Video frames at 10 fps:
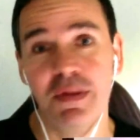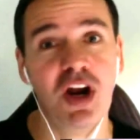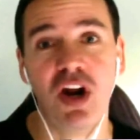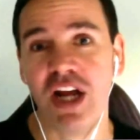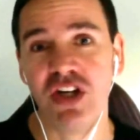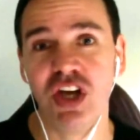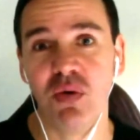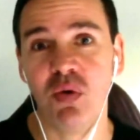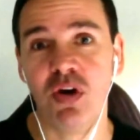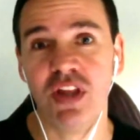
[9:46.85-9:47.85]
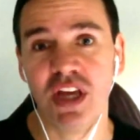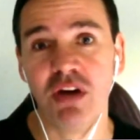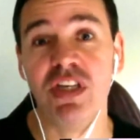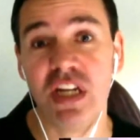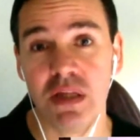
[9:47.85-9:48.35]
But they don't actually go to work. They go
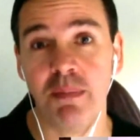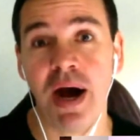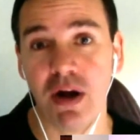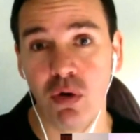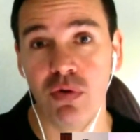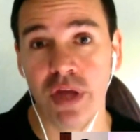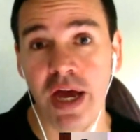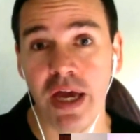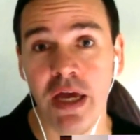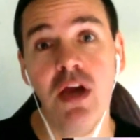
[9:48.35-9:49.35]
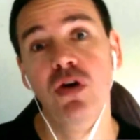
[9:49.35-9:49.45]
sit in the park all day